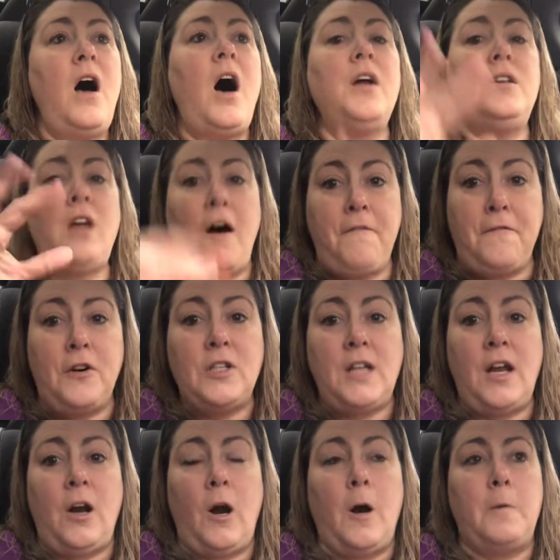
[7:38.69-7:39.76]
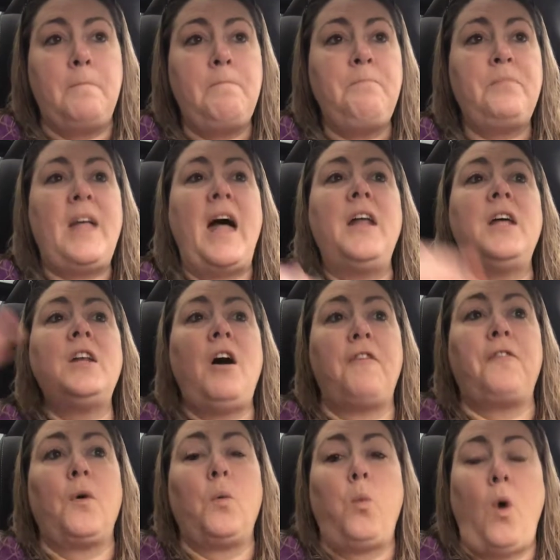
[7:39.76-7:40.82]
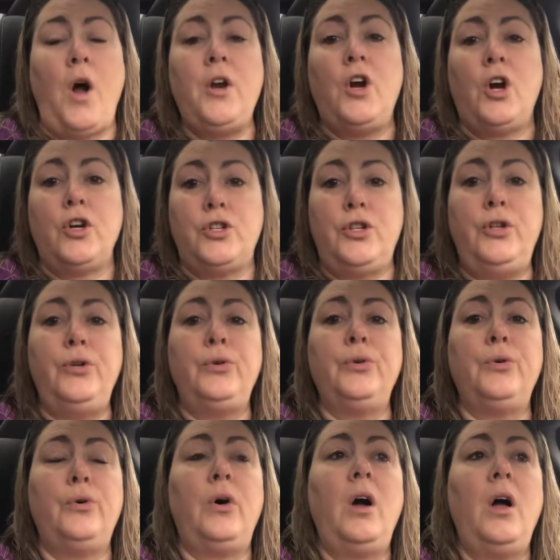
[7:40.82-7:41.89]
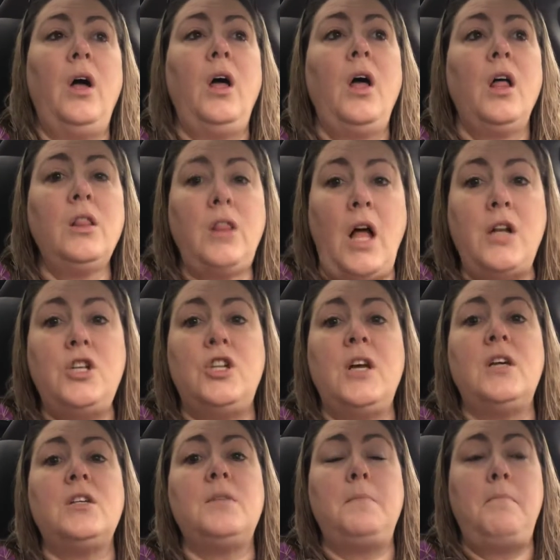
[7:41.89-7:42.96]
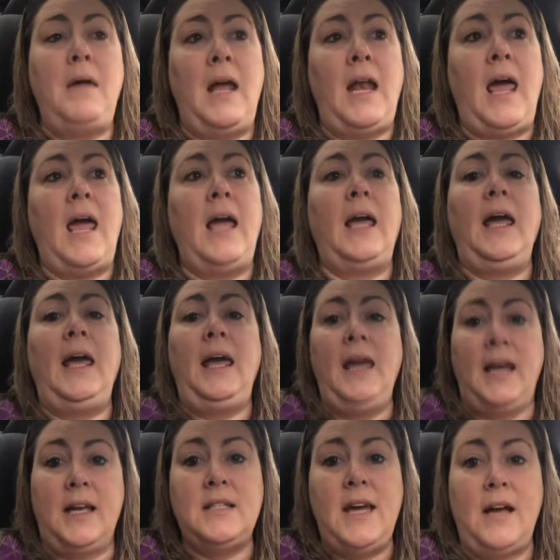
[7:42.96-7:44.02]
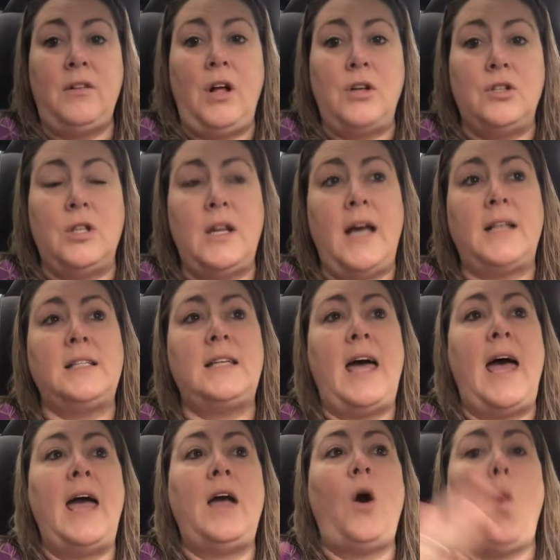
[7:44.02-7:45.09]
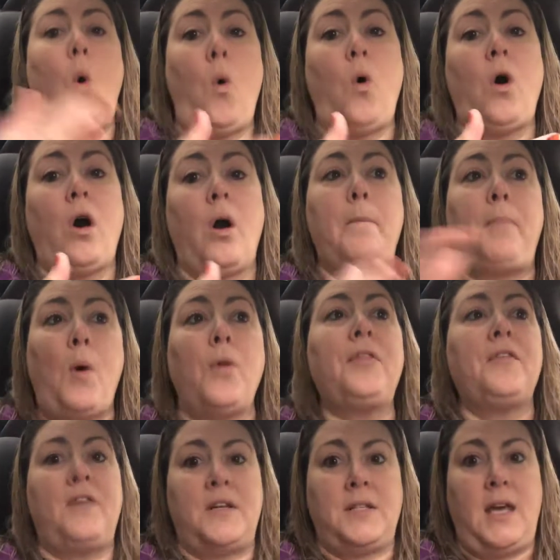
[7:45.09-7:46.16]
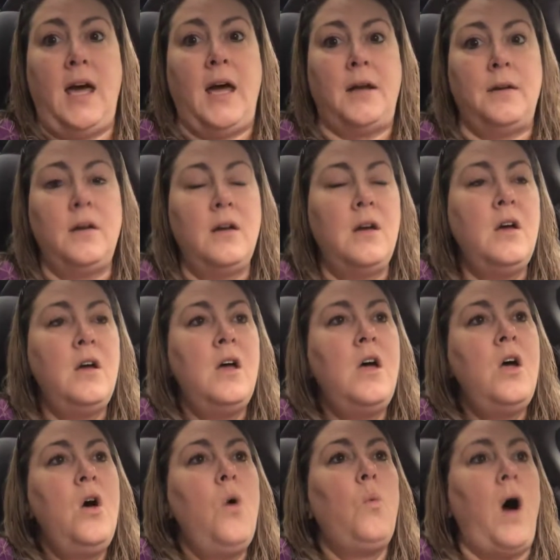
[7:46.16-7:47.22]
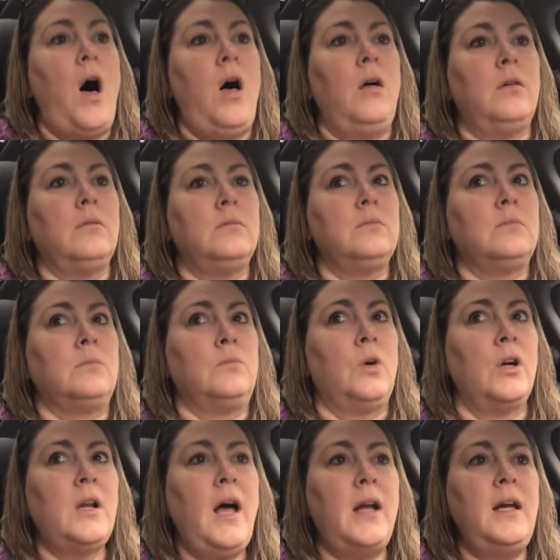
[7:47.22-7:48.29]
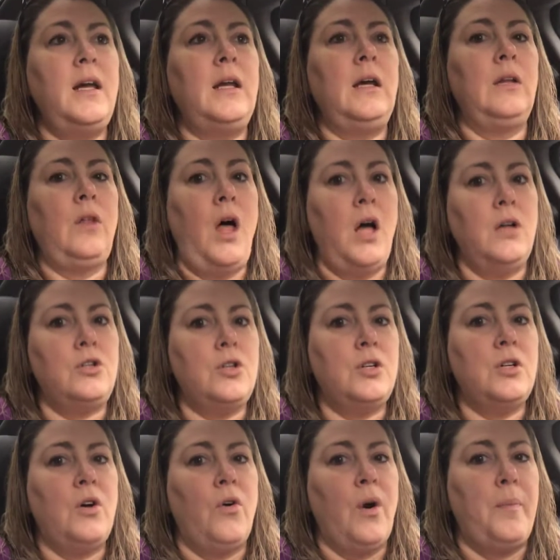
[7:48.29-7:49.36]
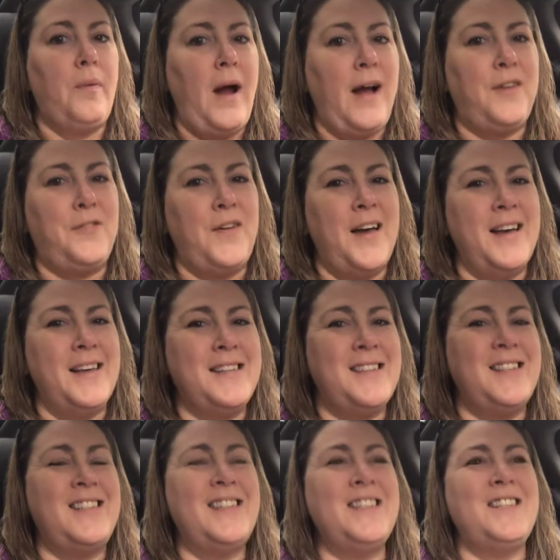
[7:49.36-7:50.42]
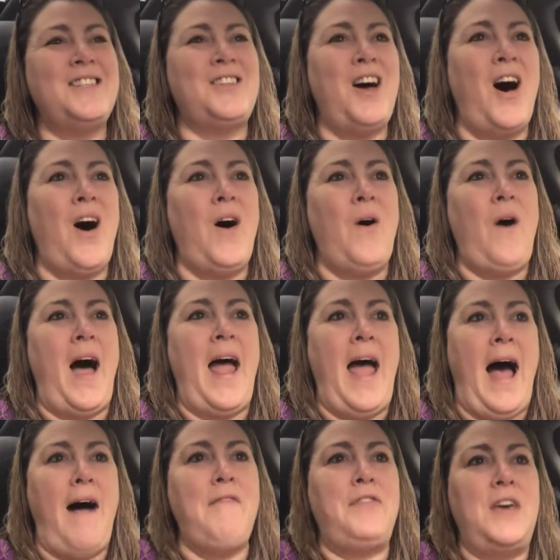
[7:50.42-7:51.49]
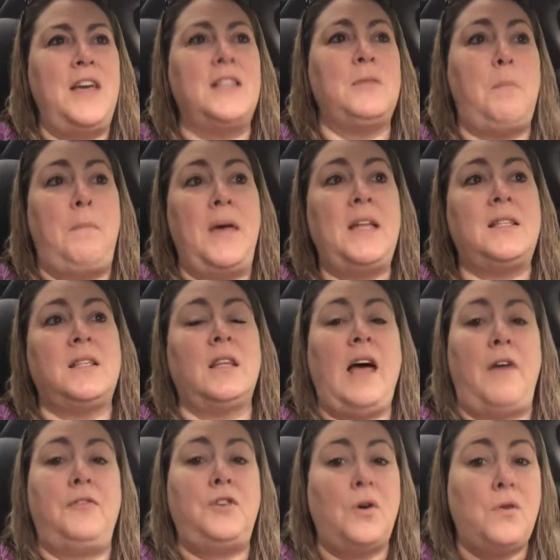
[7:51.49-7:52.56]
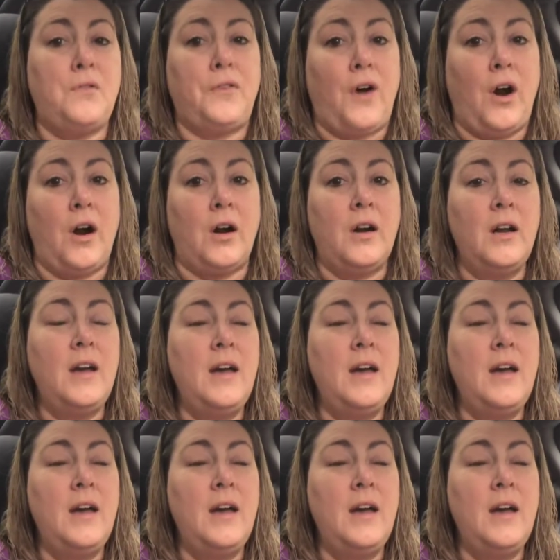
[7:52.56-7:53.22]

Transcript: enough for dinner and enough for 1 or 2 lunches, meaning he can take lunch the next day or both of us can. Well, we're not eating lunch or breakfast, so I have these bits left over